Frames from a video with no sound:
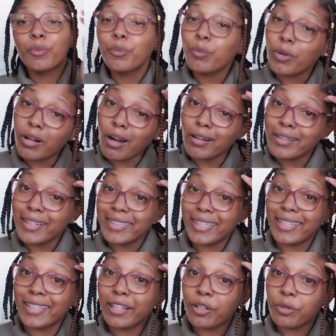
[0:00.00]
Regardless,
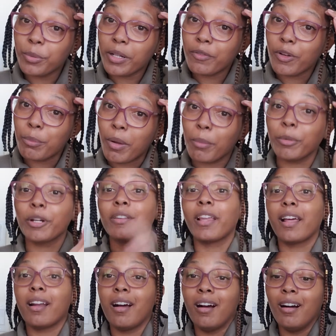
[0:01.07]
it's a little bit of a bummer
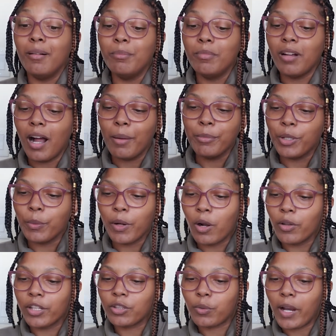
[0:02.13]
that I'm doing
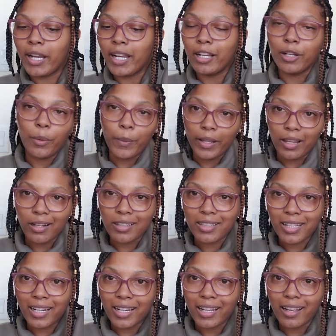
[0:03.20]
all this writing knowing that it's
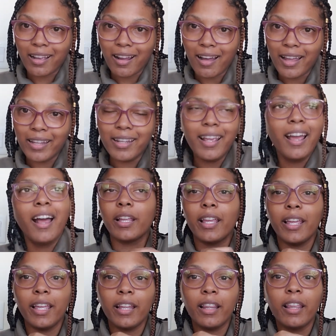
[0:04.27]
gonna get cut.
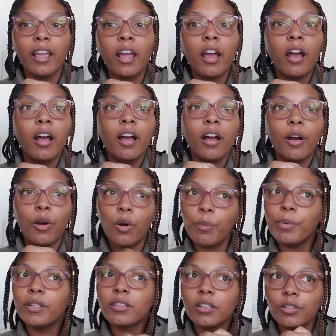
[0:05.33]
It
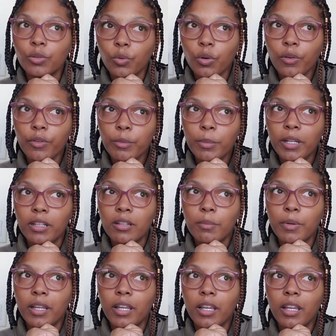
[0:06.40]
opens the door for me to
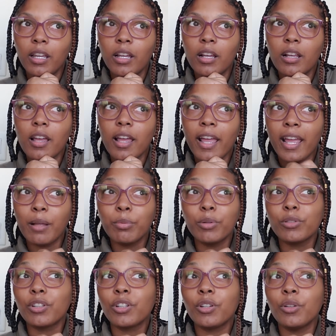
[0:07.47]
be
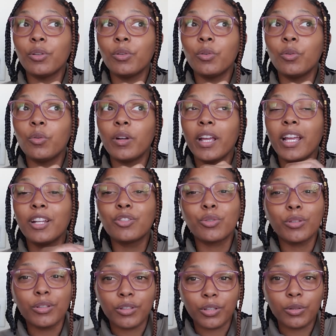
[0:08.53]
able to
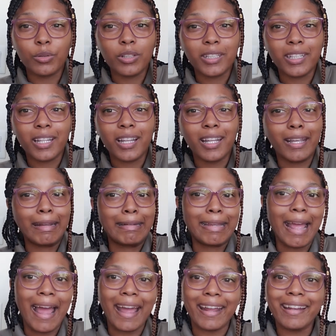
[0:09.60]
introduce the
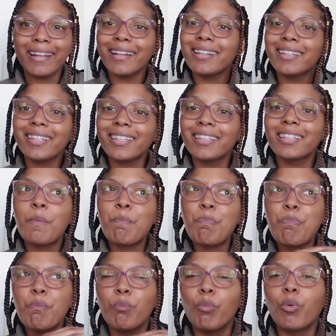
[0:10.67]
antagonist
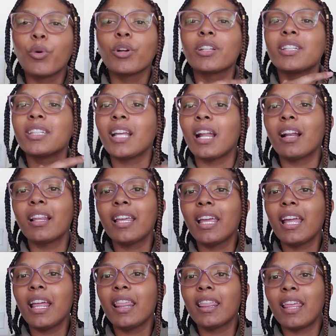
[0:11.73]
more
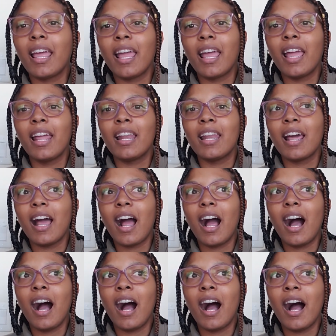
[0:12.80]
subtly than
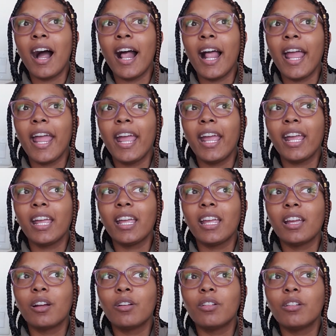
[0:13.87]
I